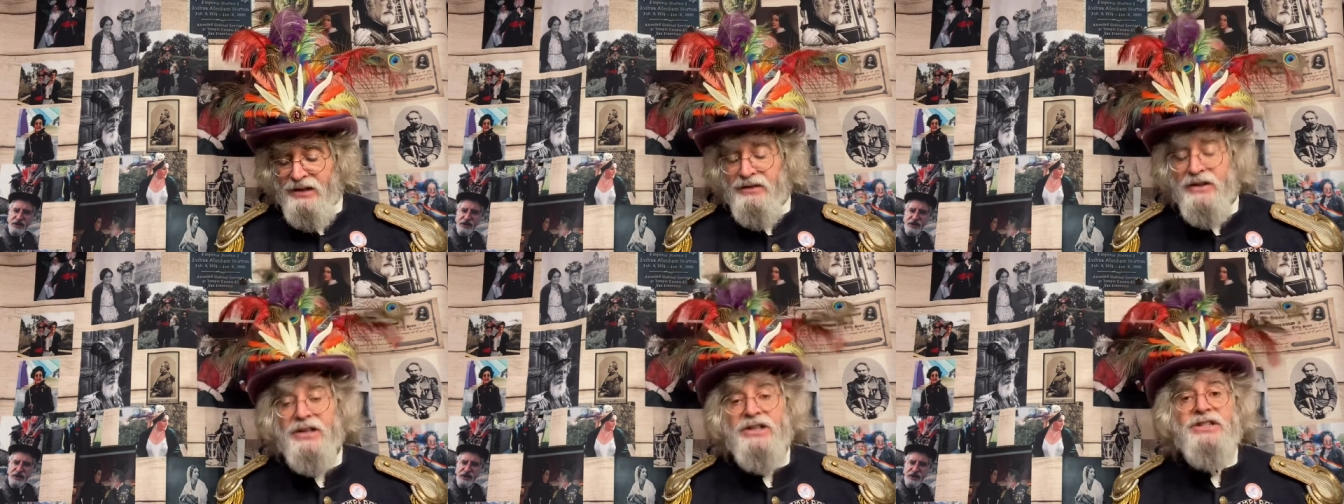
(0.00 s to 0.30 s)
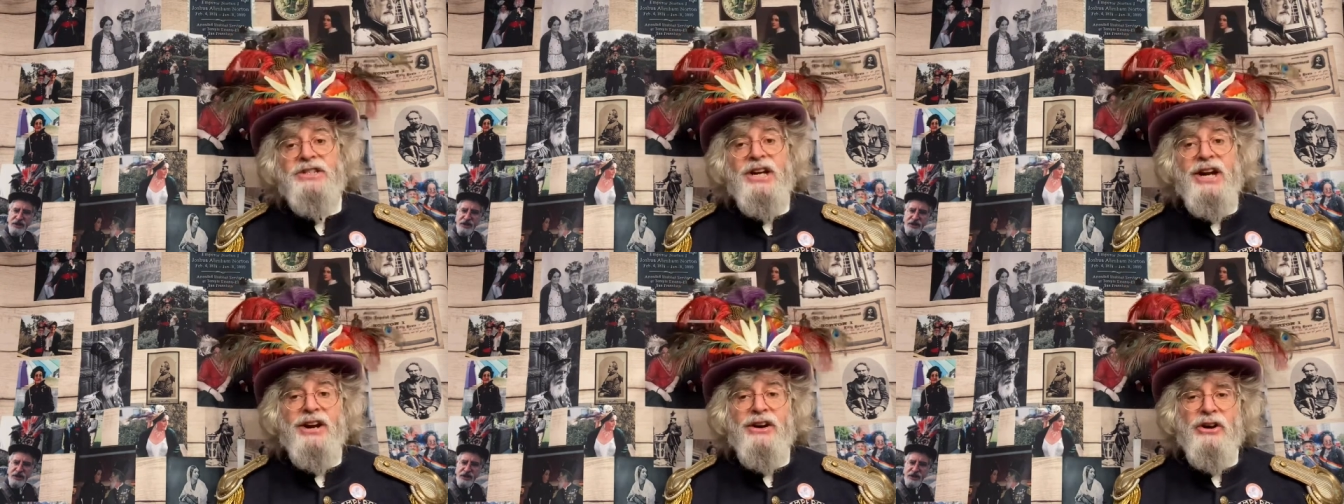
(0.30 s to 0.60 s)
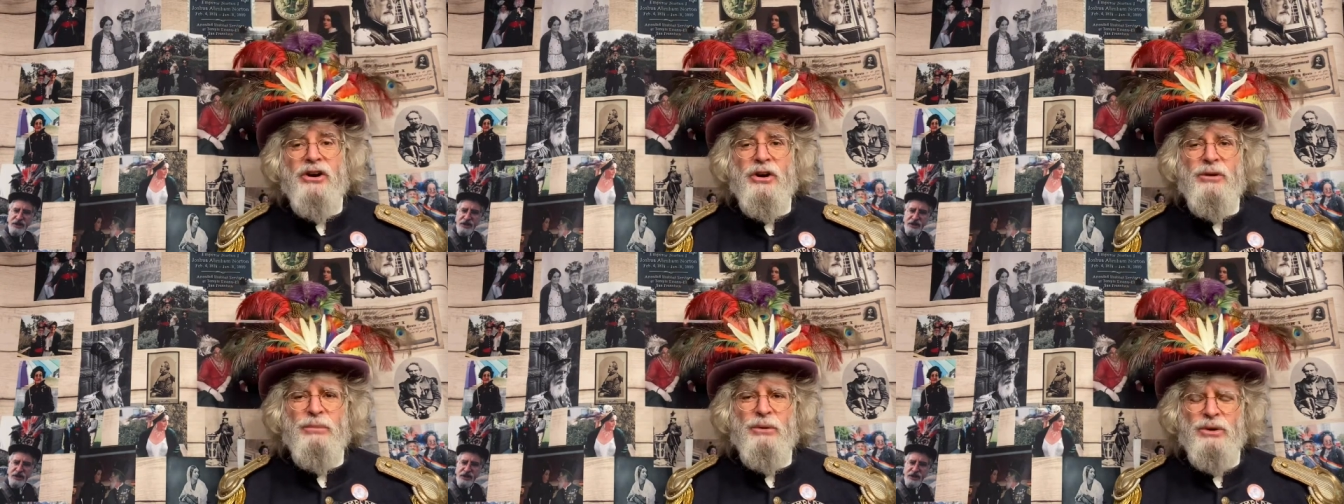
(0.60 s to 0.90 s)
the
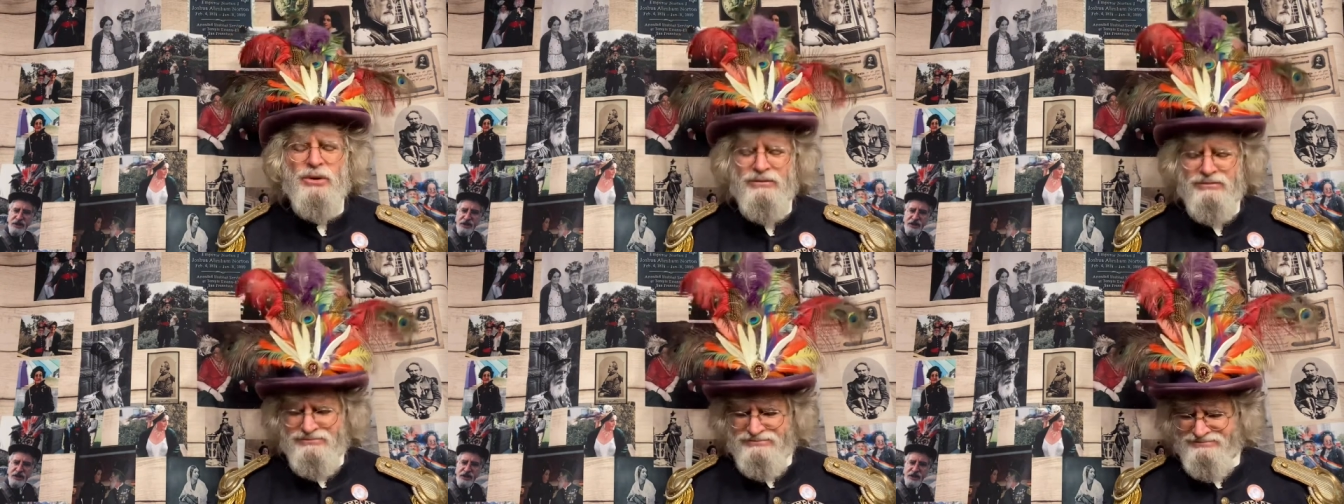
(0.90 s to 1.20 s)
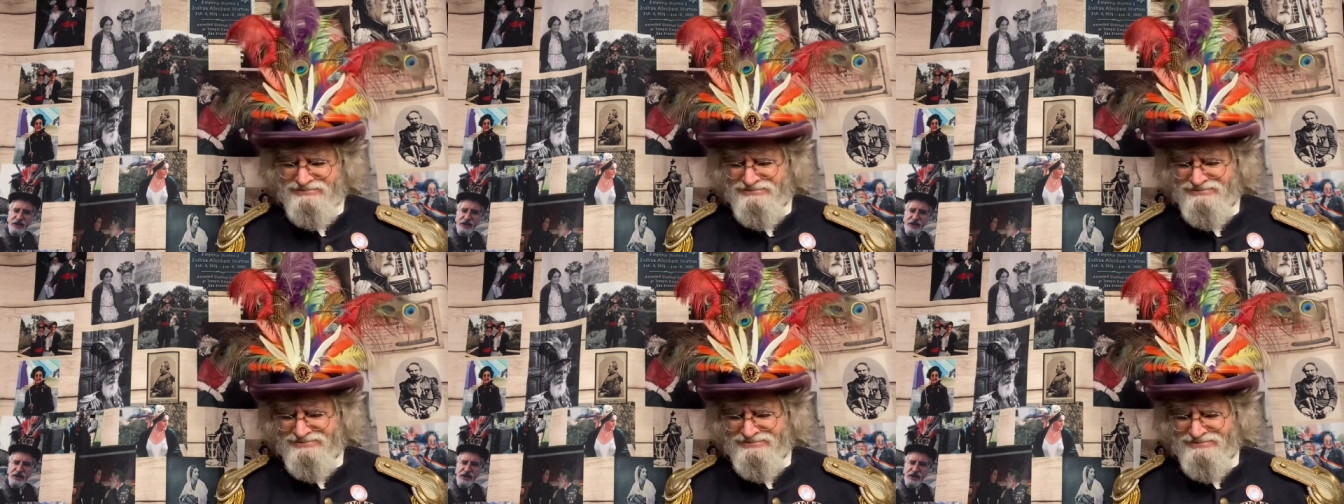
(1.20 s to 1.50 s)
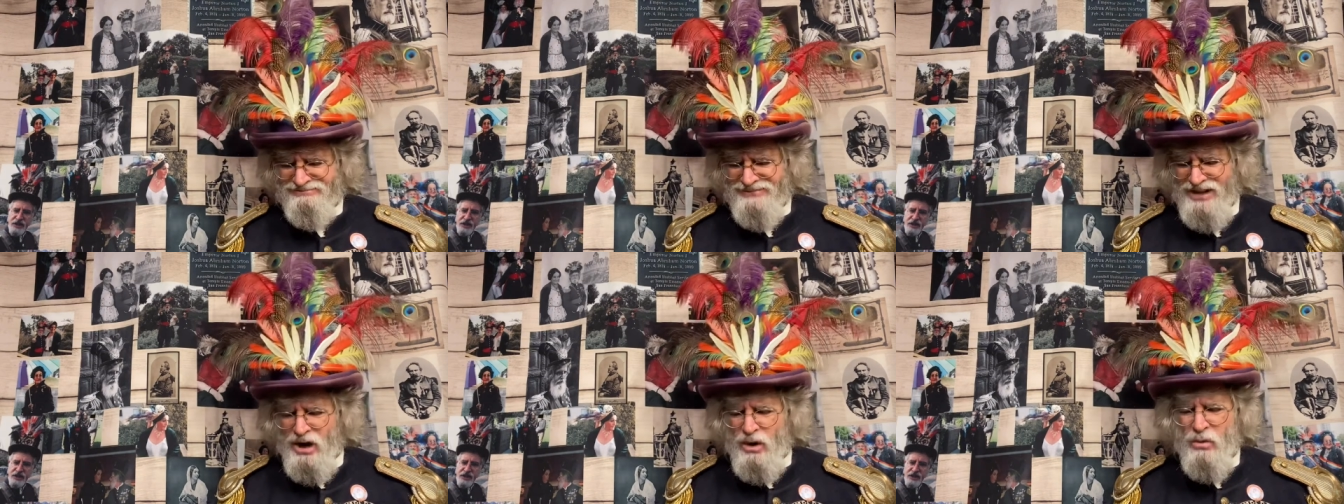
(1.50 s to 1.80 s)
Terrible.
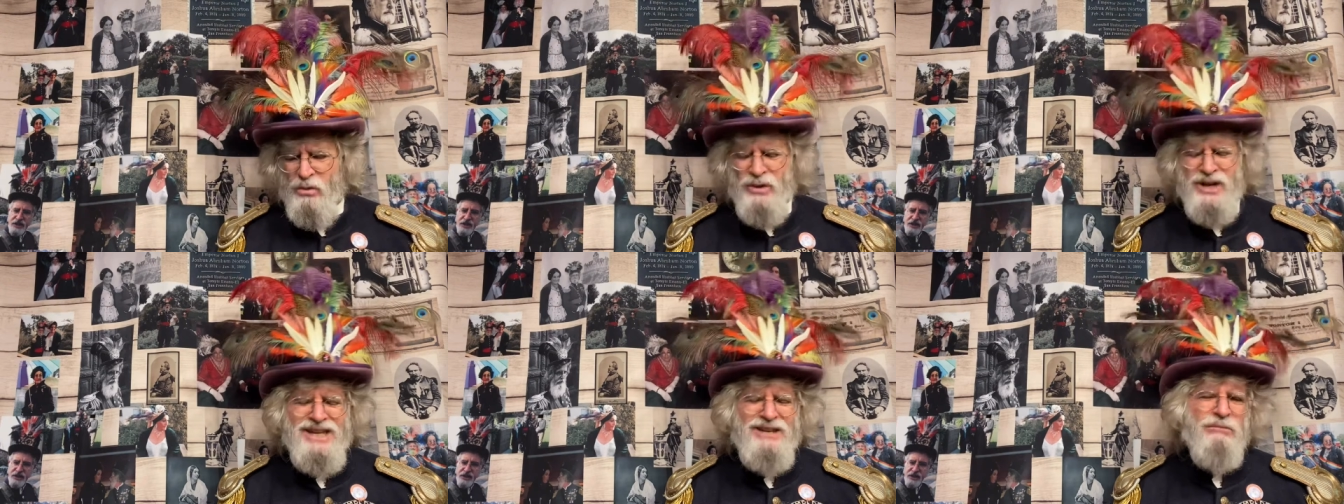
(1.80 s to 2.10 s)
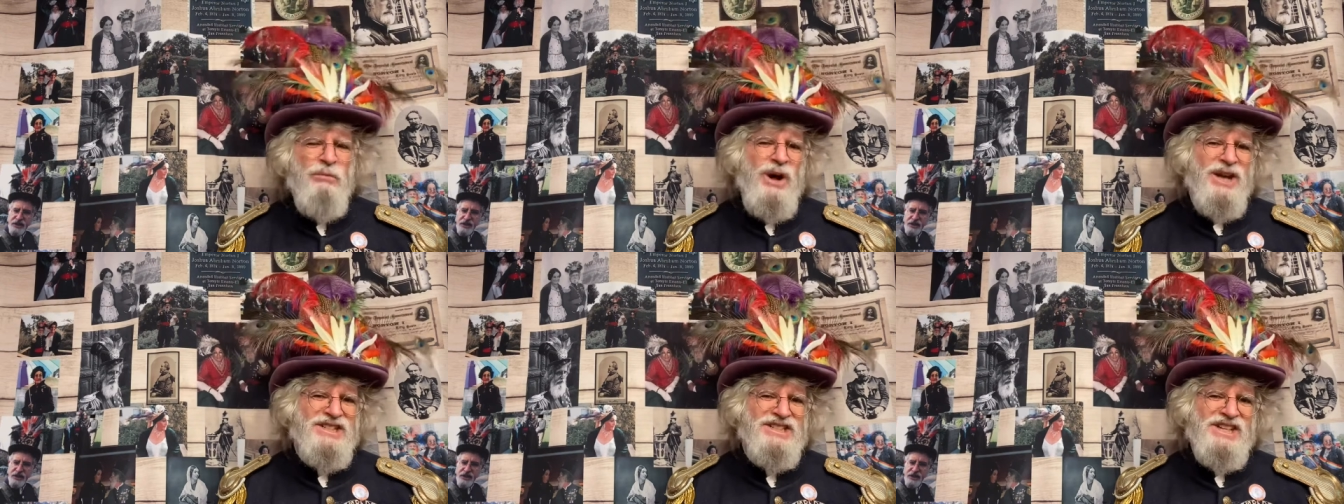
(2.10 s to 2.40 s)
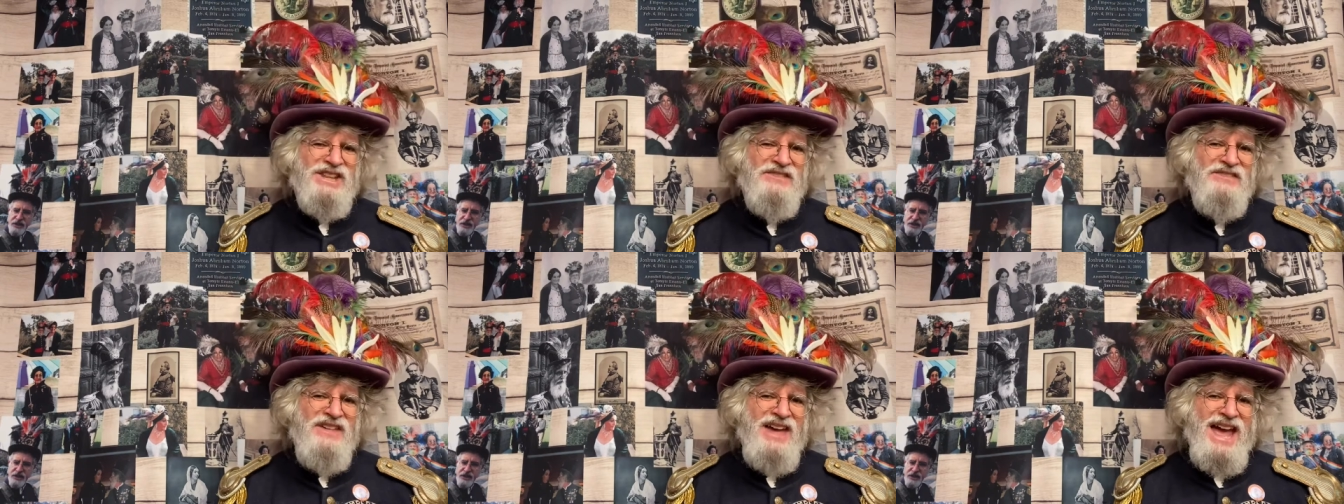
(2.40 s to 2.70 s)
Oh, he
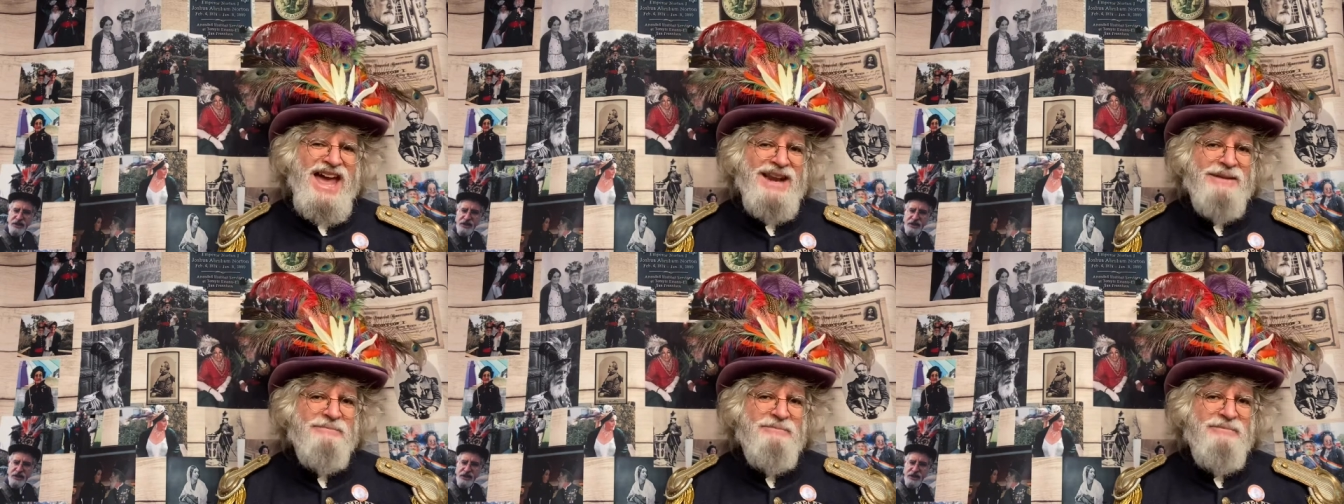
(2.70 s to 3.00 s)
wasn't that